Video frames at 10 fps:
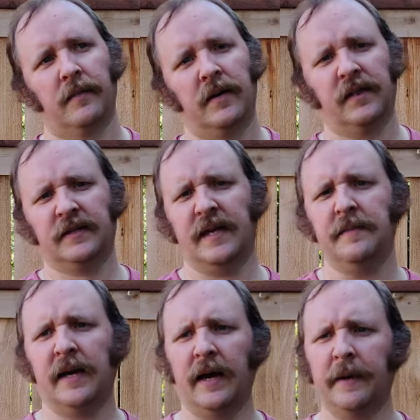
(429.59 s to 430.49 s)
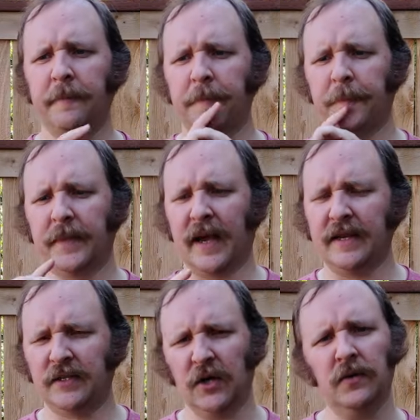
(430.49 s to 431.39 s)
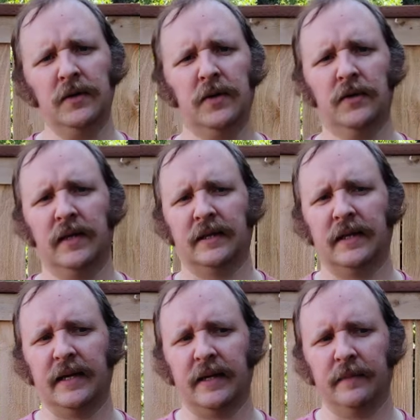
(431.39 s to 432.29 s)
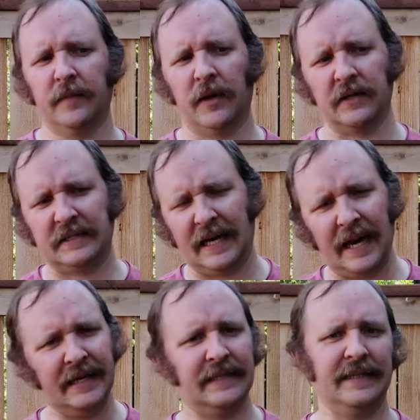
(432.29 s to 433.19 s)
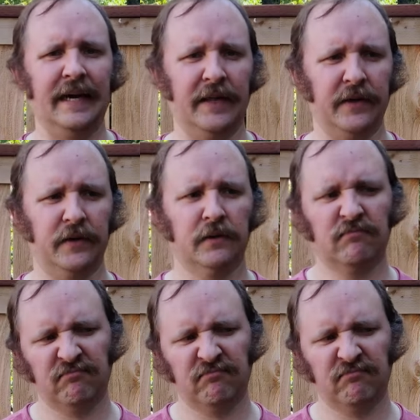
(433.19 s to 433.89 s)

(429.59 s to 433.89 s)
But at the same time, I don't know that they are tied together